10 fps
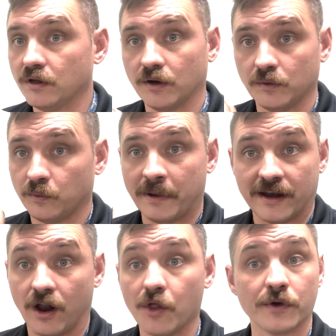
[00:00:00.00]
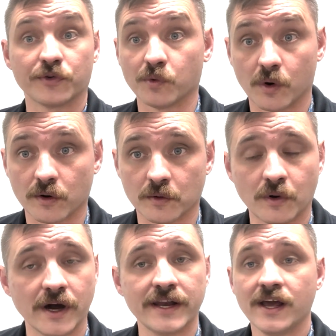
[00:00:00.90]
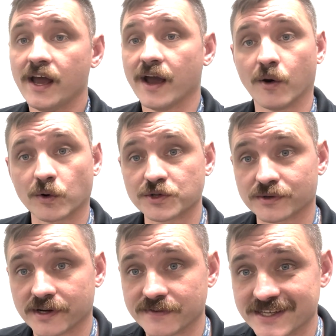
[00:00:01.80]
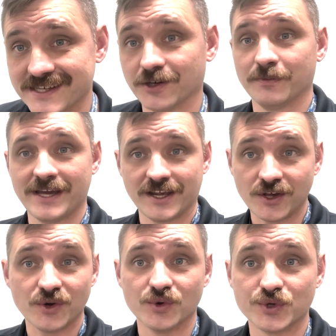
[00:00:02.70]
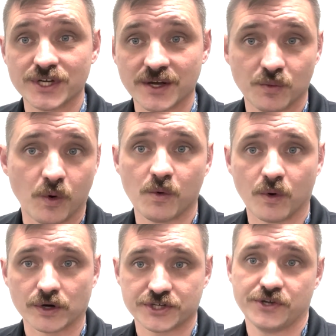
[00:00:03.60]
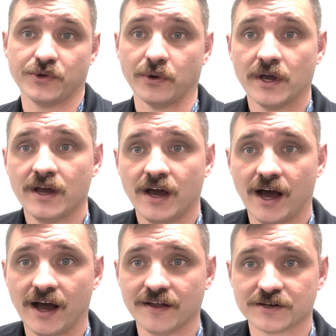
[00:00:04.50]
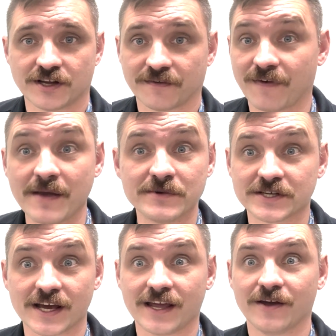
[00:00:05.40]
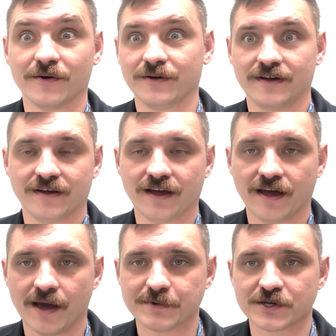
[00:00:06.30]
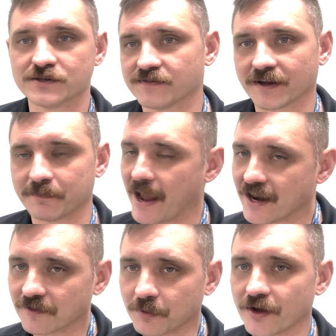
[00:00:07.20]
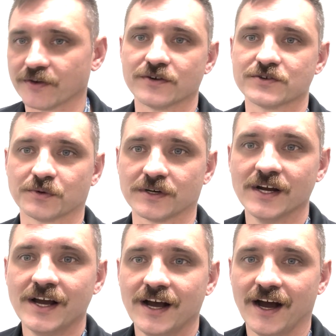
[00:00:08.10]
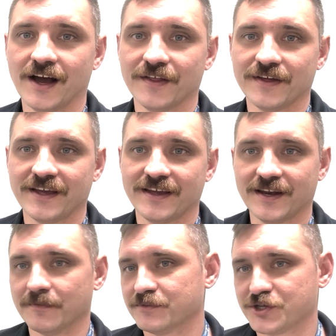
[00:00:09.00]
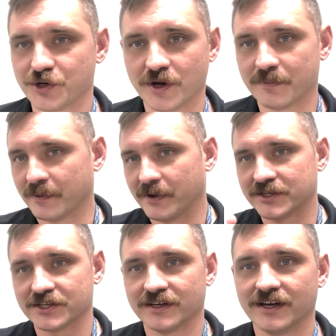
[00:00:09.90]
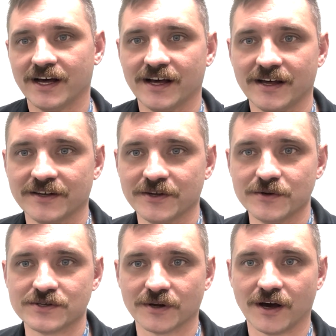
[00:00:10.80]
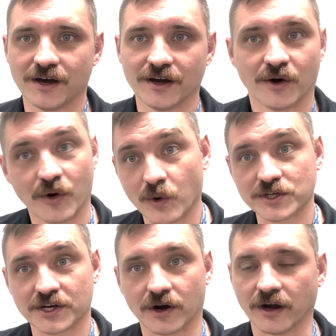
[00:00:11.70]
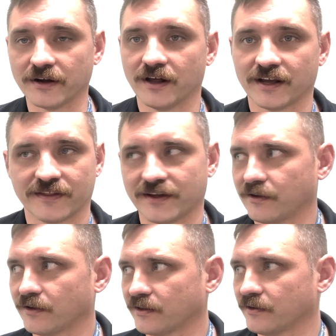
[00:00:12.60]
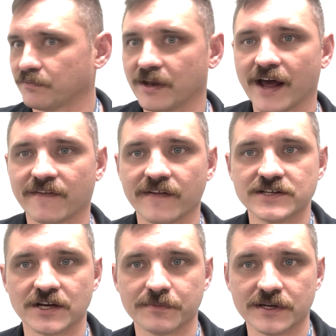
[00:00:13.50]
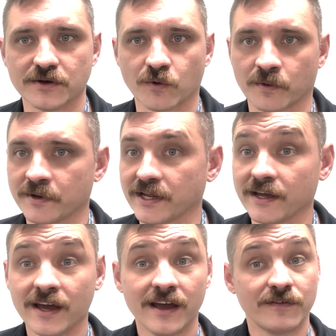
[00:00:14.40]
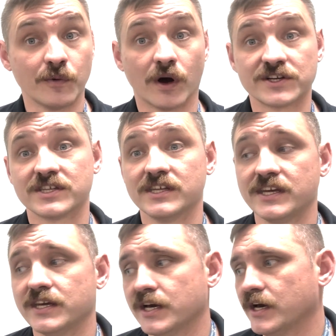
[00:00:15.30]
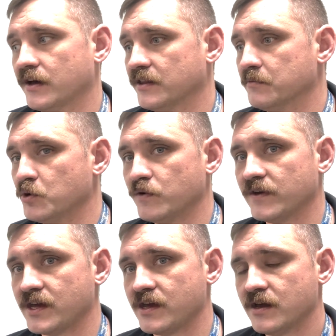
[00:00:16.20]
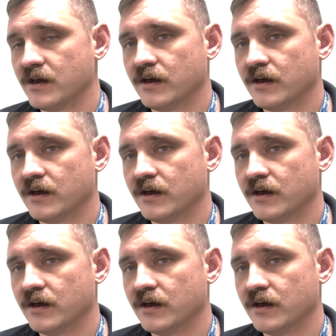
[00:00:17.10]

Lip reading: made it all the way through World War I, and horses are even still being used in World War II. There's like famous episodes of like Band of Brothers where they end up shooting up a bunch of dudes on a horse cart, like I think on the night that they jump into Normandy. If you watch the movie